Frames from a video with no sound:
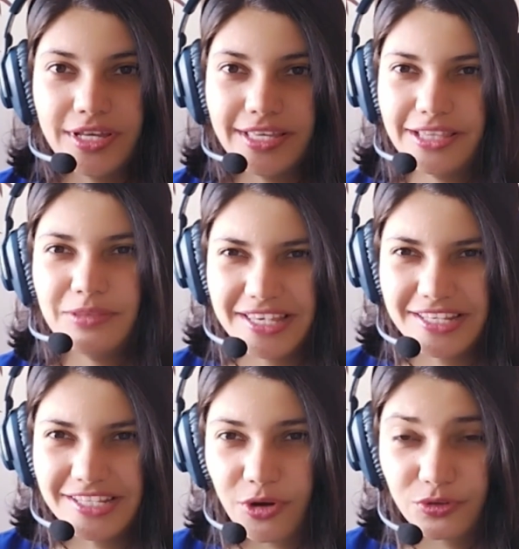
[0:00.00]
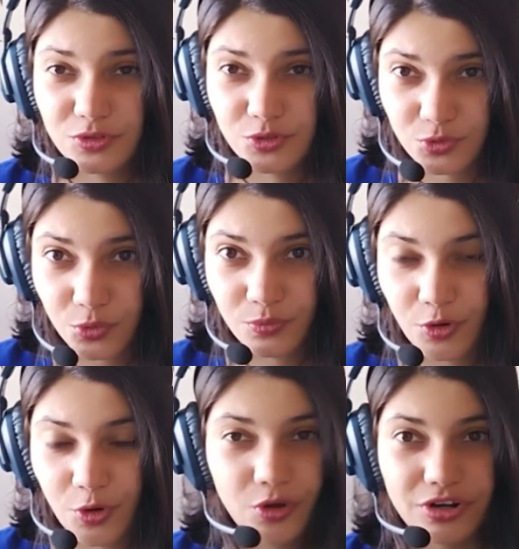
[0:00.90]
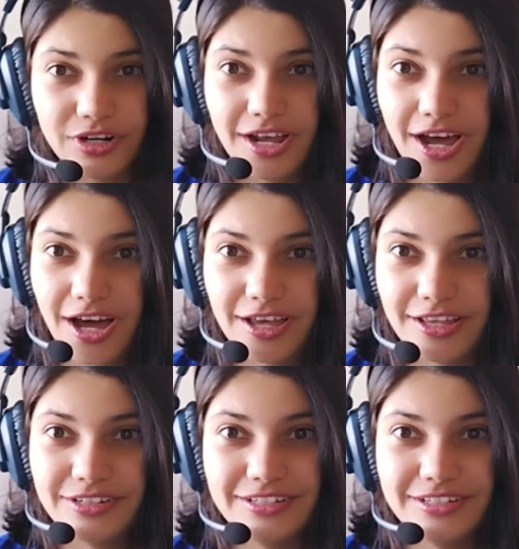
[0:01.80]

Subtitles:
get the best out of Zoom for our